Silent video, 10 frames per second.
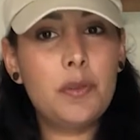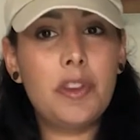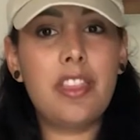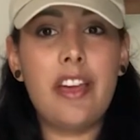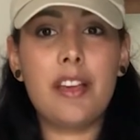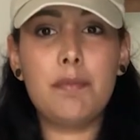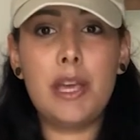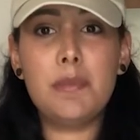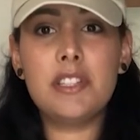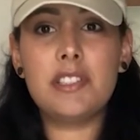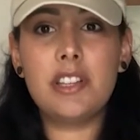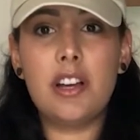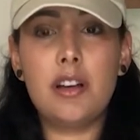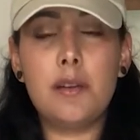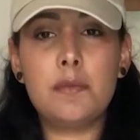with like maybe
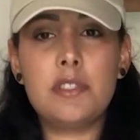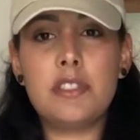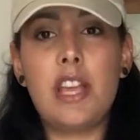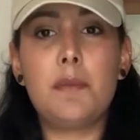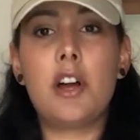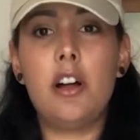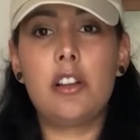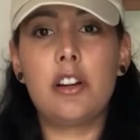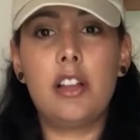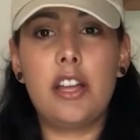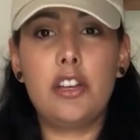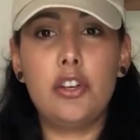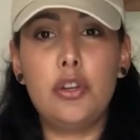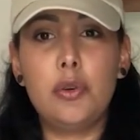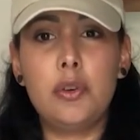some same color like
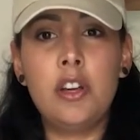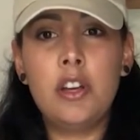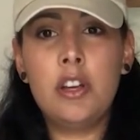nude